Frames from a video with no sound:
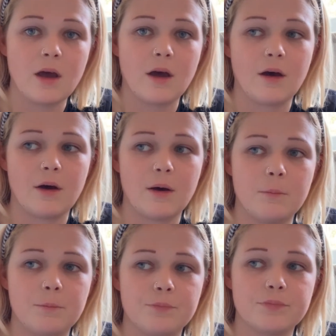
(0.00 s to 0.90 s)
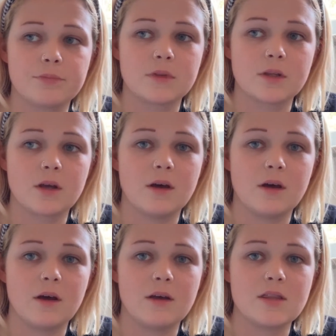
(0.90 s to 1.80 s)
And
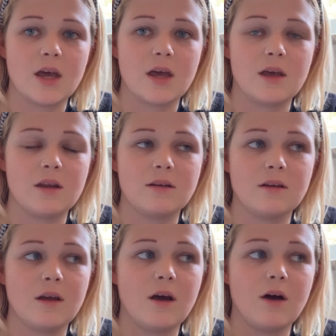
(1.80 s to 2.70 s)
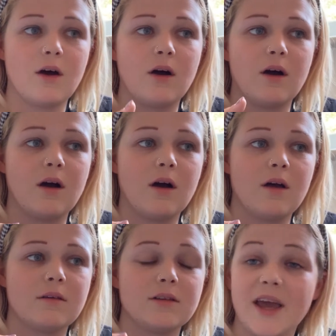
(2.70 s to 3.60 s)
then
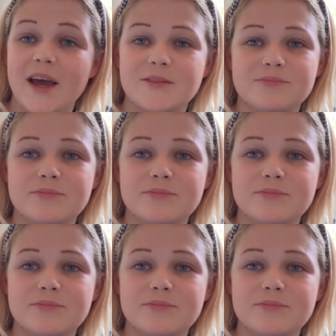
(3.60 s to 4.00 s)
yeah,